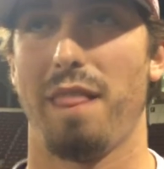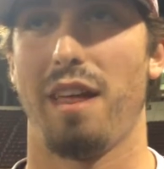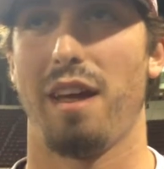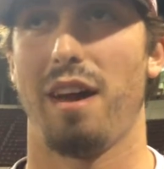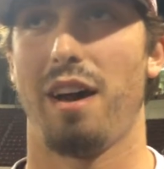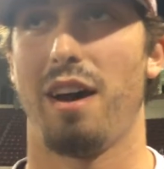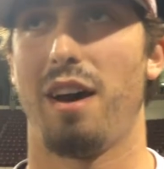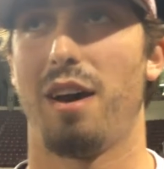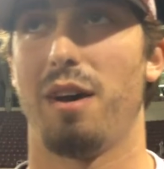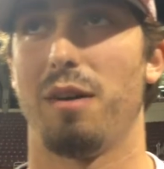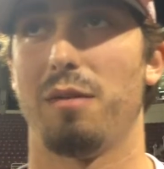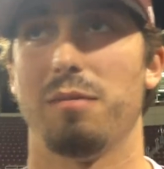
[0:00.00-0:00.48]

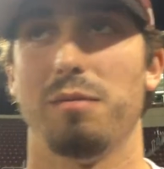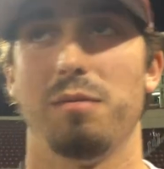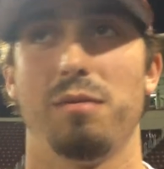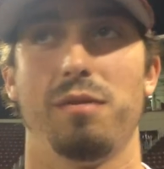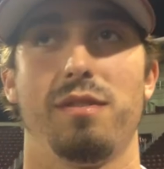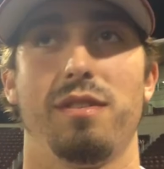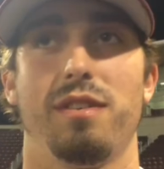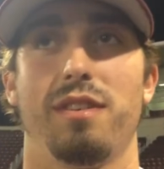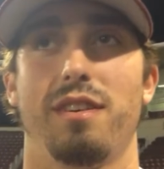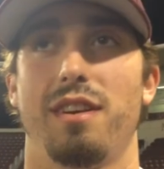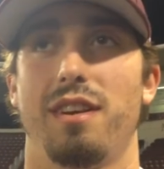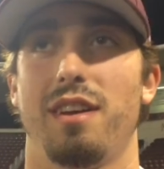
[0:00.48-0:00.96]

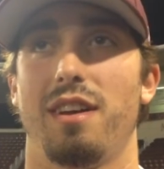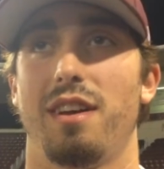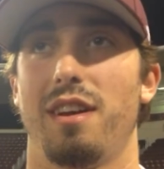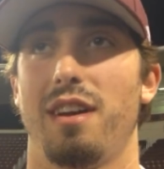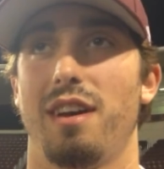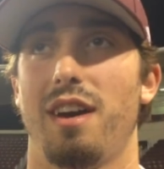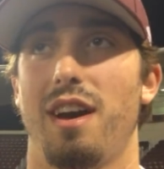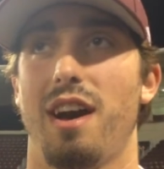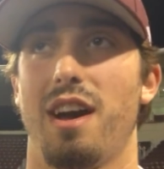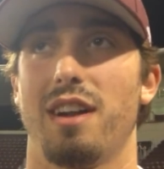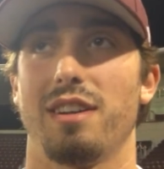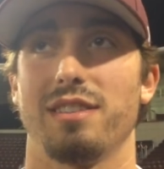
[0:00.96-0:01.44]

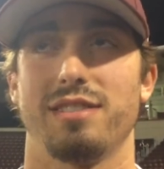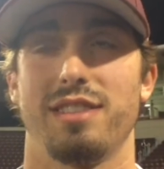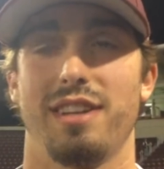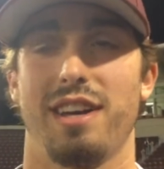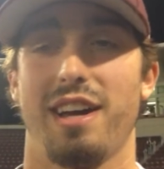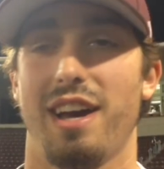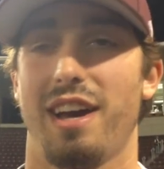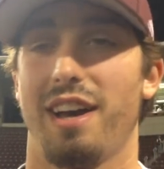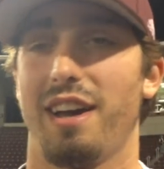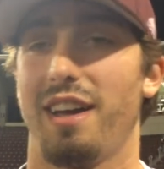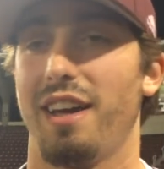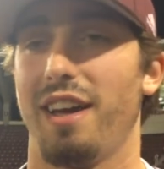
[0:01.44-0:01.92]
Honestly,
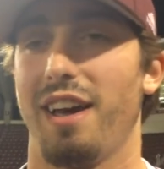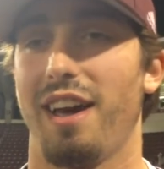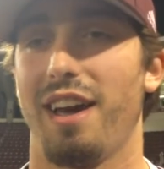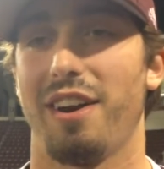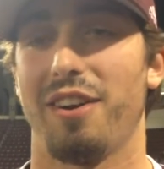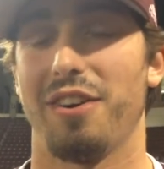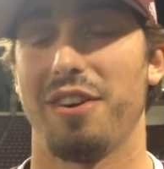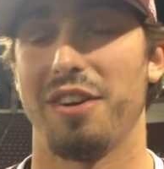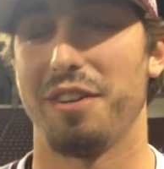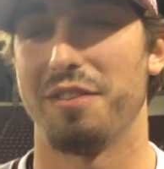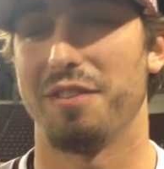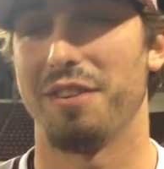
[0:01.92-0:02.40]
I
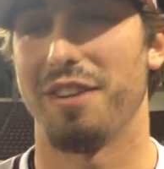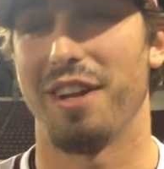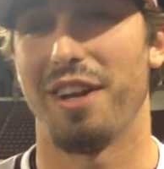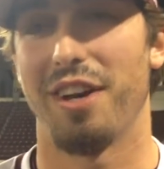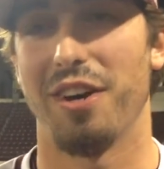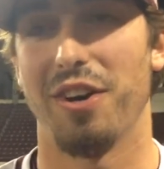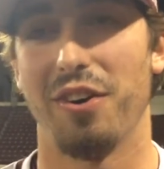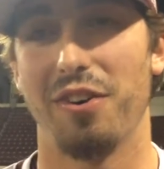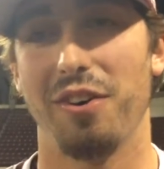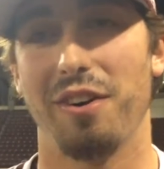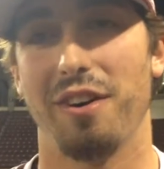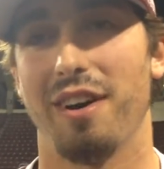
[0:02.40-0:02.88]
don't even
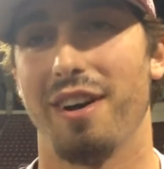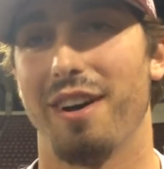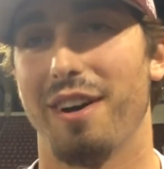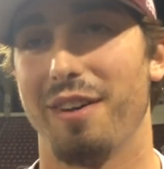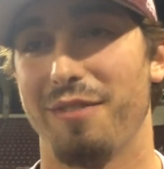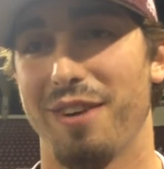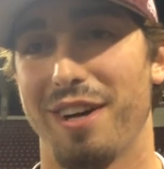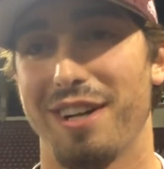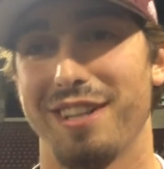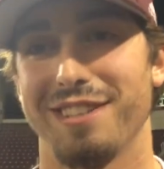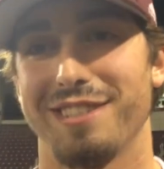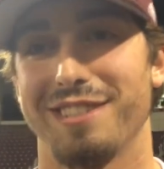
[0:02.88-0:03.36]
know.
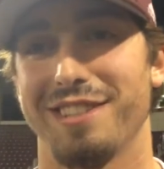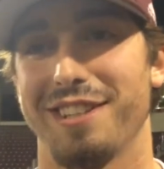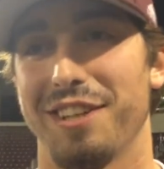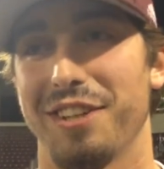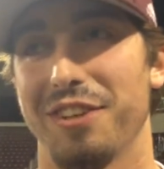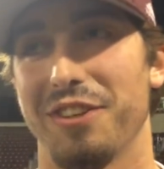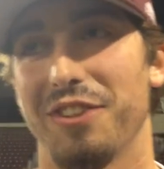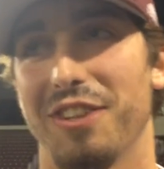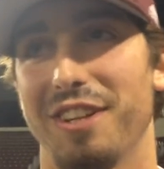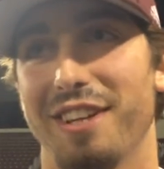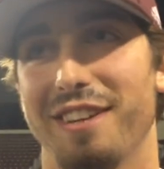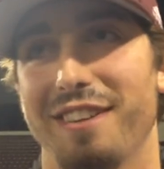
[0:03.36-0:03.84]
I just
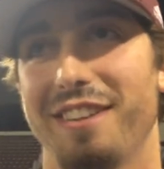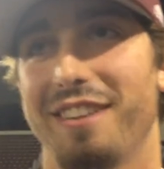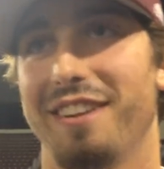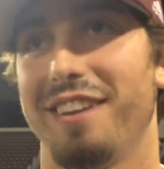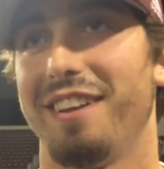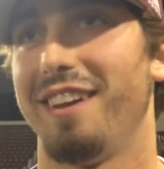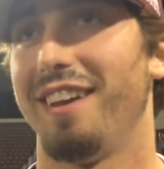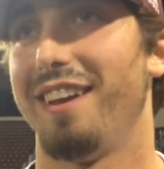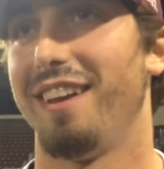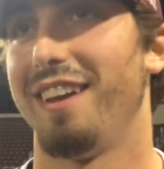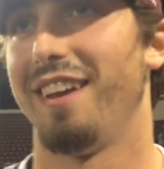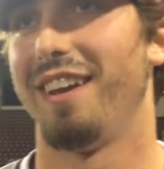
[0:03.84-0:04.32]
know that
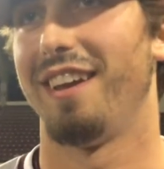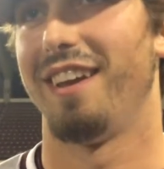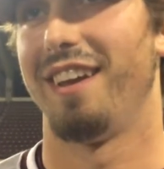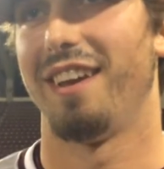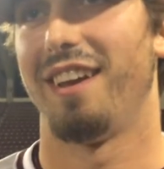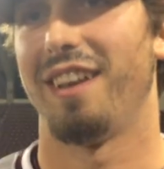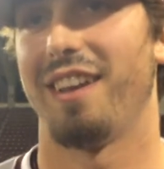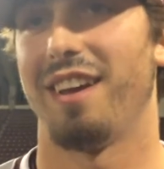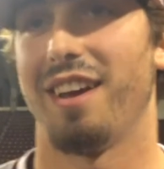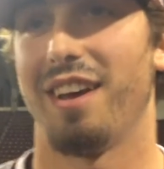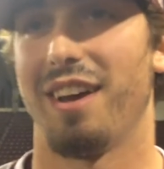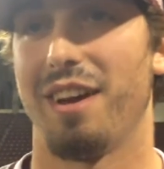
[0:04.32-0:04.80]

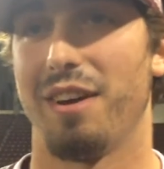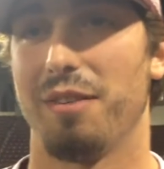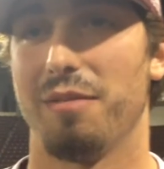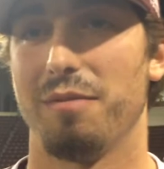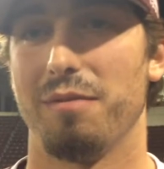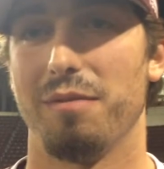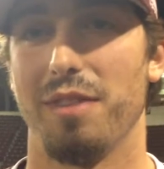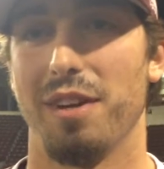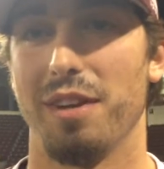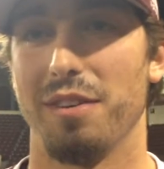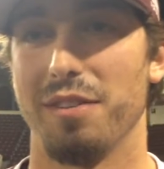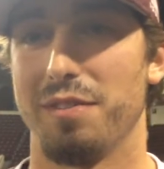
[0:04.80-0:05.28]

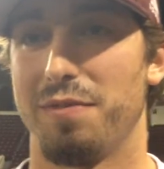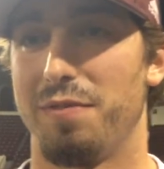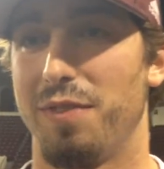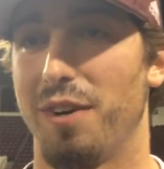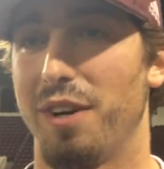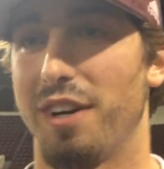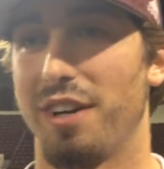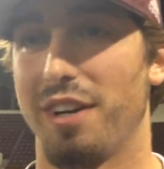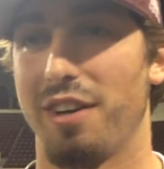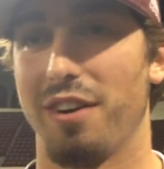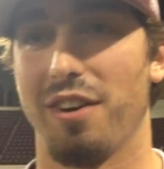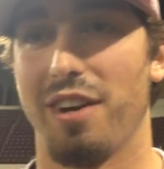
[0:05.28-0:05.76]
it was
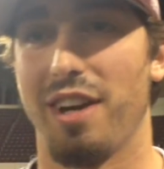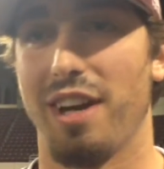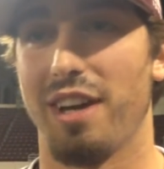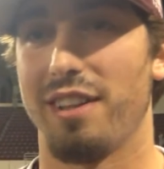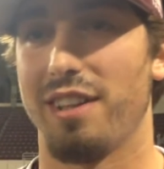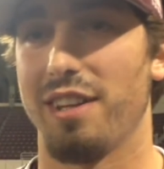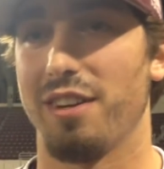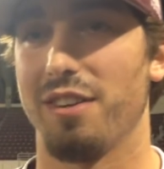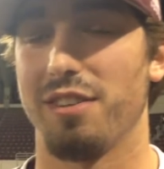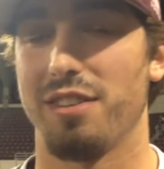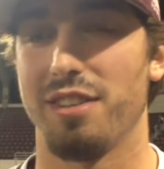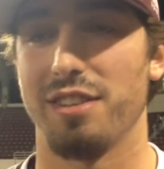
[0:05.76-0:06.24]
fun going out
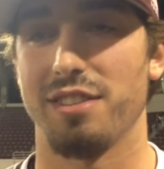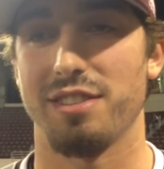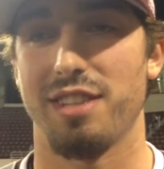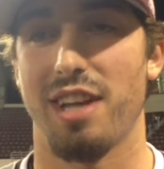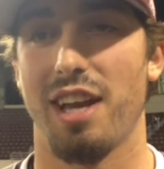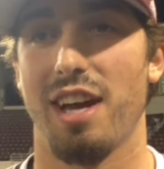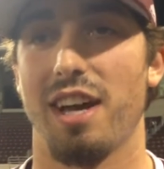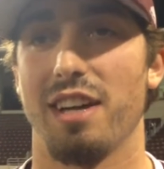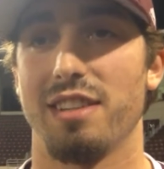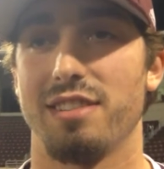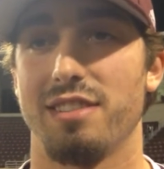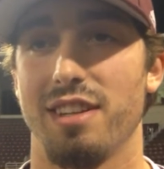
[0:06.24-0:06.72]
there with those
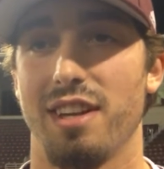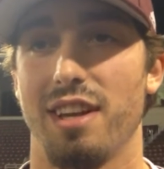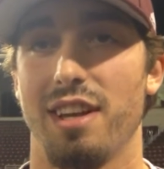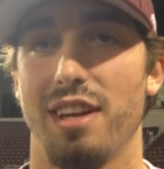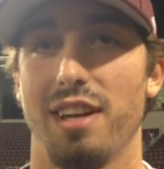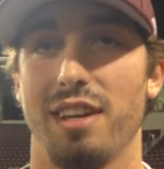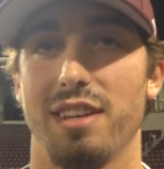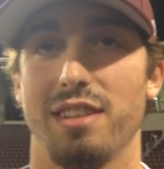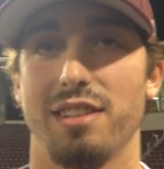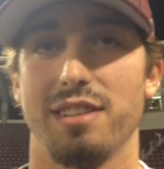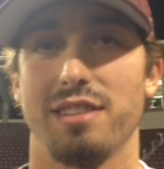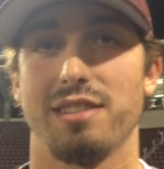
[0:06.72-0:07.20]
guys
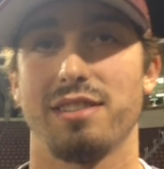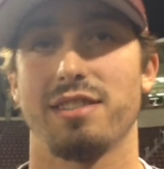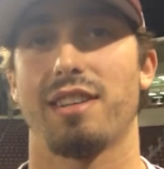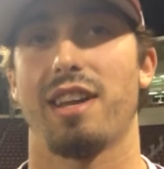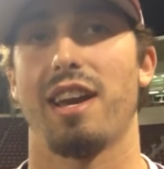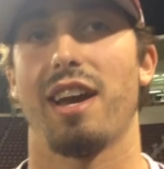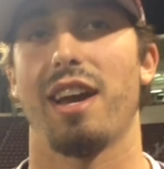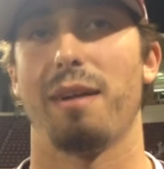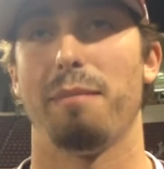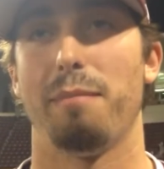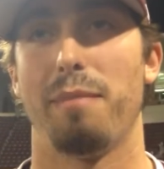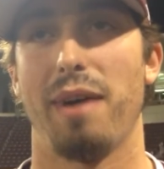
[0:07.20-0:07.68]
today and just
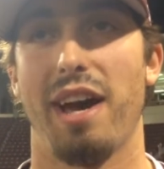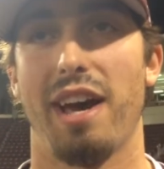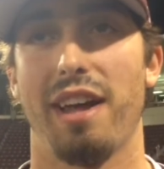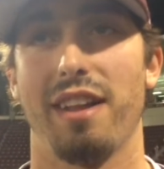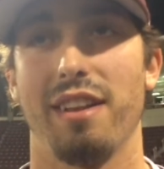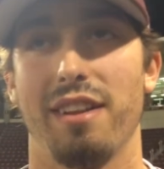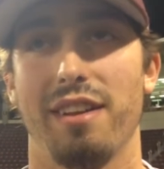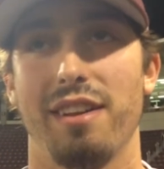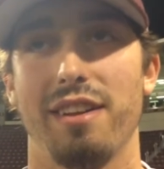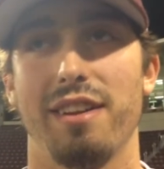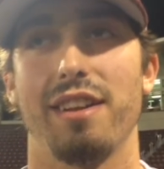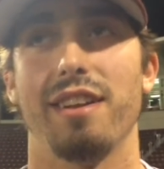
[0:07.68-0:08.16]
kind of
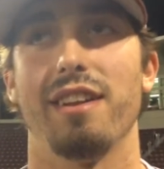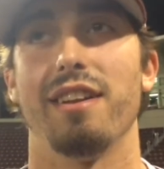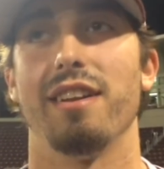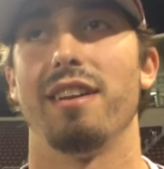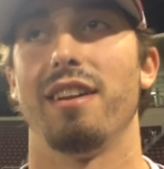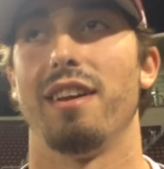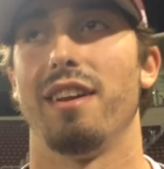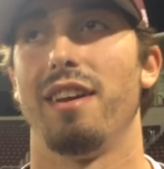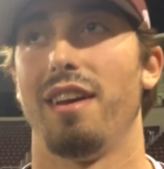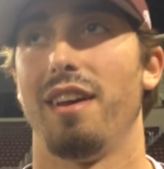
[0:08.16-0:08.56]
battling and